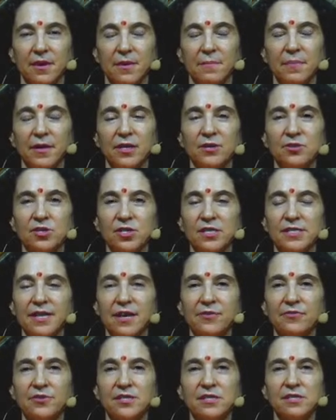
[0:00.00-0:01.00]
But you just
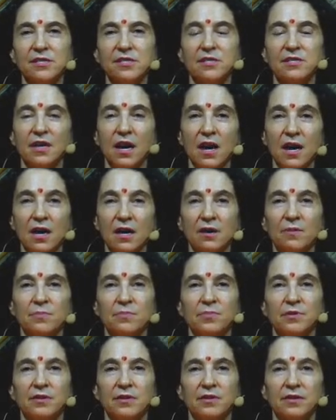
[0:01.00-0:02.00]
have to stop
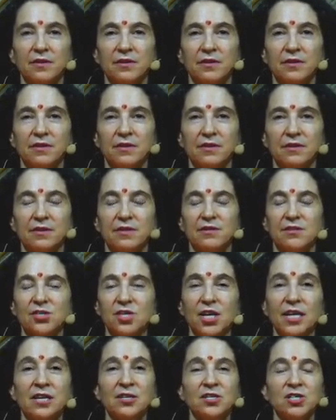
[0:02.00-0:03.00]

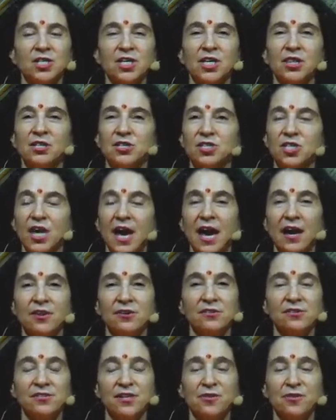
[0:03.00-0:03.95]
changing the channels